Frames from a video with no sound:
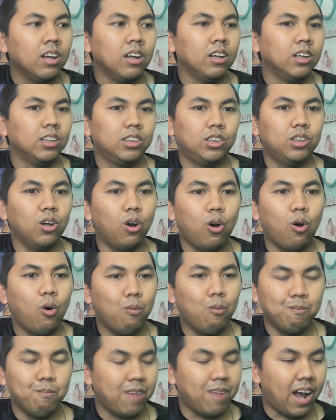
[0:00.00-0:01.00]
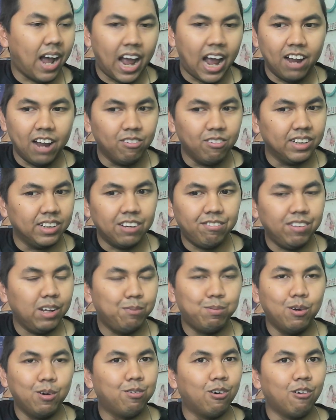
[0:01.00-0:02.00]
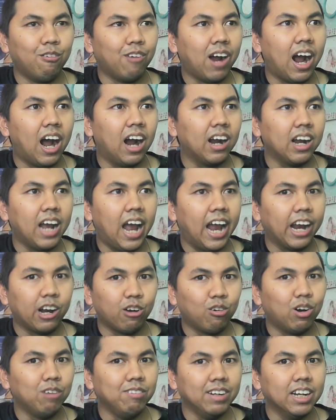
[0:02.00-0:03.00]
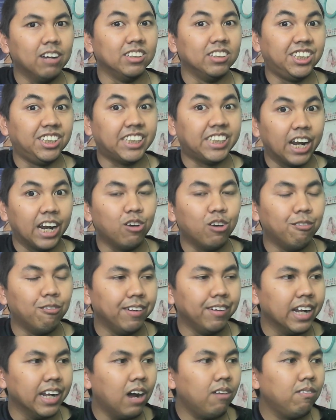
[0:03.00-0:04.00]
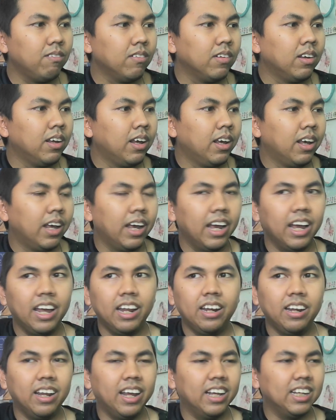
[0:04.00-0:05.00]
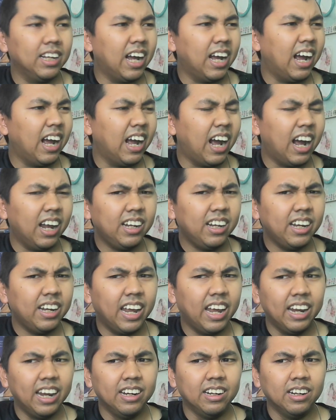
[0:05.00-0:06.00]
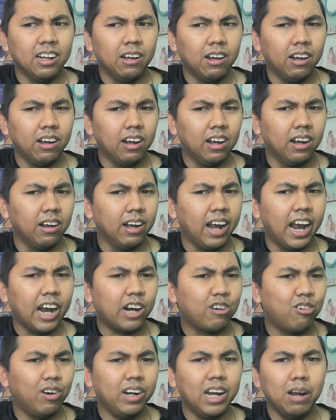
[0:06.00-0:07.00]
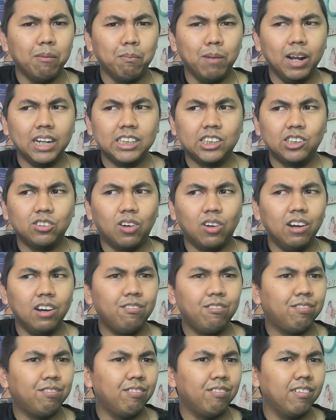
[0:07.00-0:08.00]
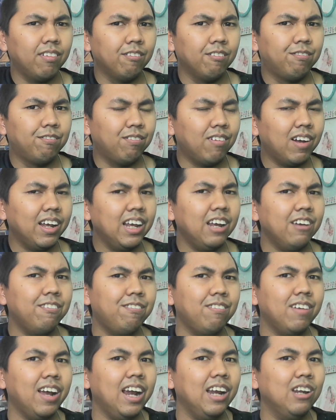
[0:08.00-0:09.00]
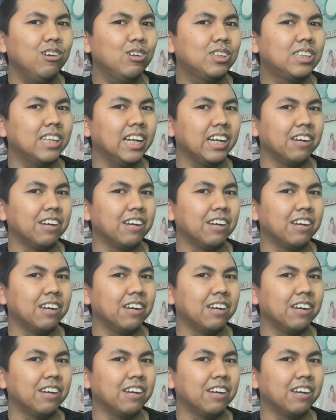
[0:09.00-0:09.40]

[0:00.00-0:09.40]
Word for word: So I will definitely pull for Acheron without a shadow of a doubt. And other than Acheron and Black Swan, Firefly looks like a